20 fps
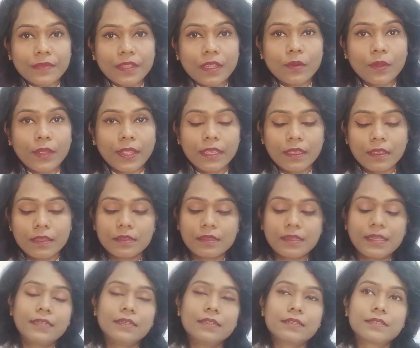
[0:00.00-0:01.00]
Okay,
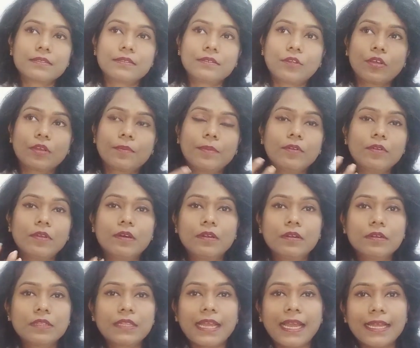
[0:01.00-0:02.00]
let us talk about
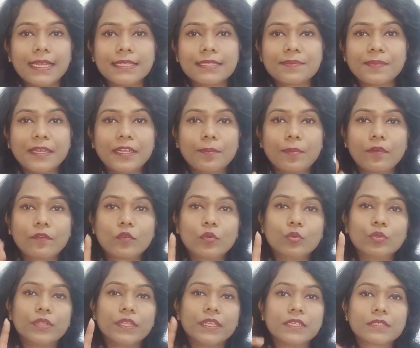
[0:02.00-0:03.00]
earth is made up of
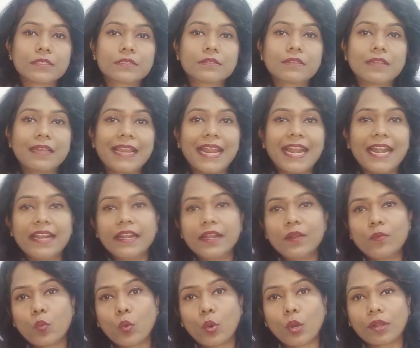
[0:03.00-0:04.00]
2 things, land
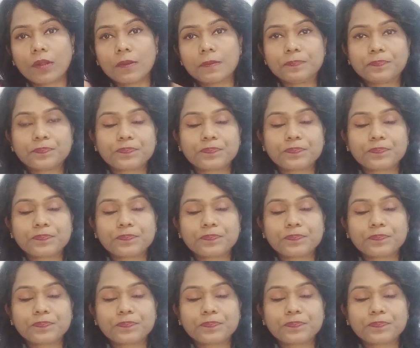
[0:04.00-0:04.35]
and water.